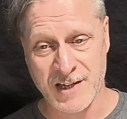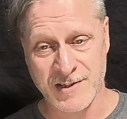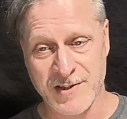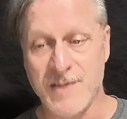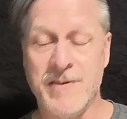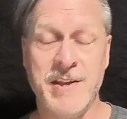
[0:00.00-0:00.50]

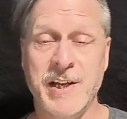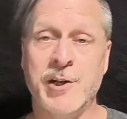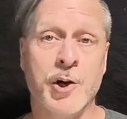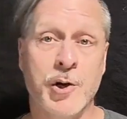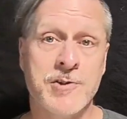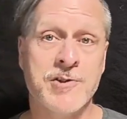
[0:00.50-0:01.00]
the
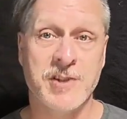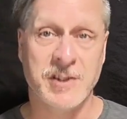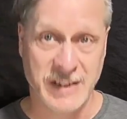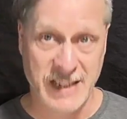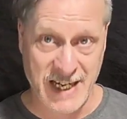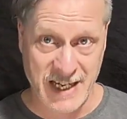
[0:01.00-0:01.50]
Cursed
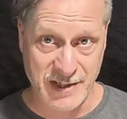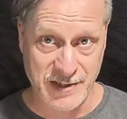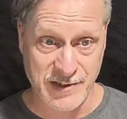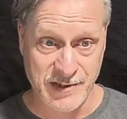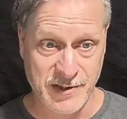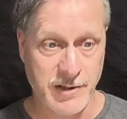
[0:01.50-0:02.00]

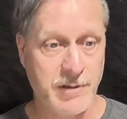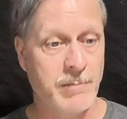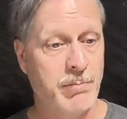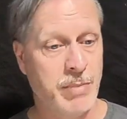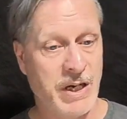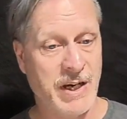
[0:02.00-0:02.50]
Lands
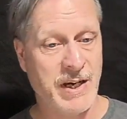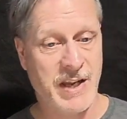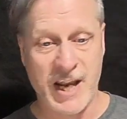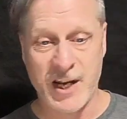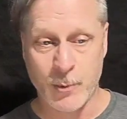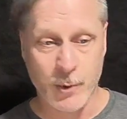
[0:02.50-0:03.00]
by
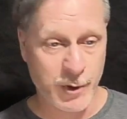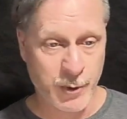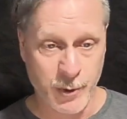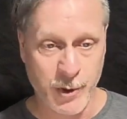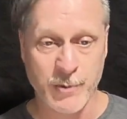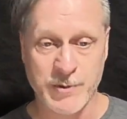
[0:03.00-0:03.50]
anyone who
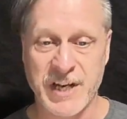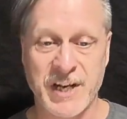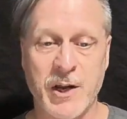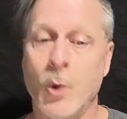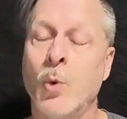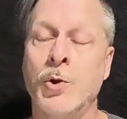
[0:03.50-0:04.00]
knows any
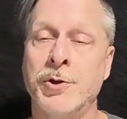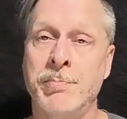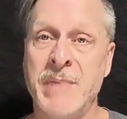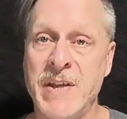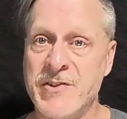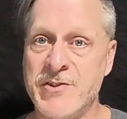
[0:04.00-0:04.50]
old
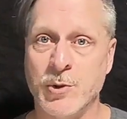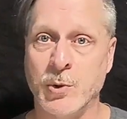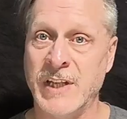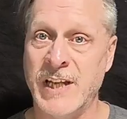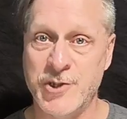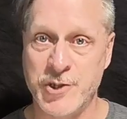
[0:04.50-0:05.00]
myths or
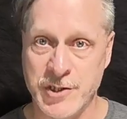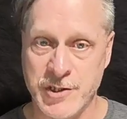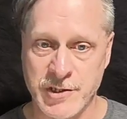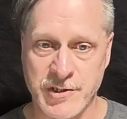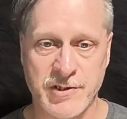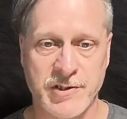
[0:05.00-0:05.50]

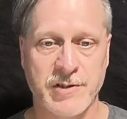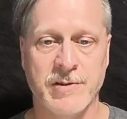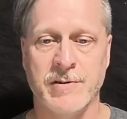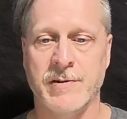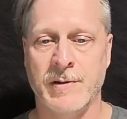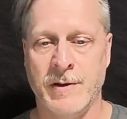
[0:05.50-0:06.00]
legends
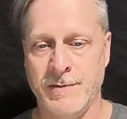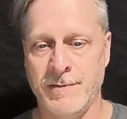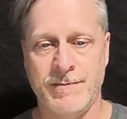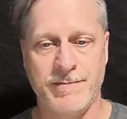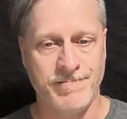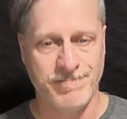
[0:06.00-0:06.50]
of
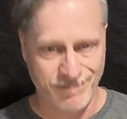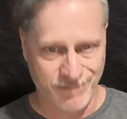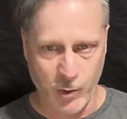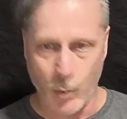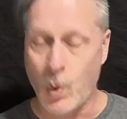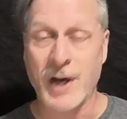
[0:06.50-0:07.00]
the
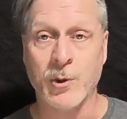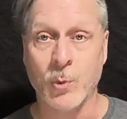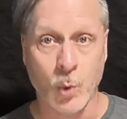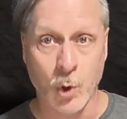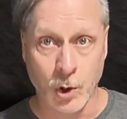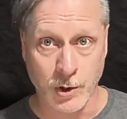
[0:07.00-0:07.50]
wider
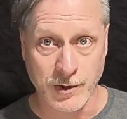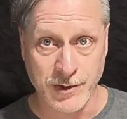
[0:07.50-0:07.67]
world.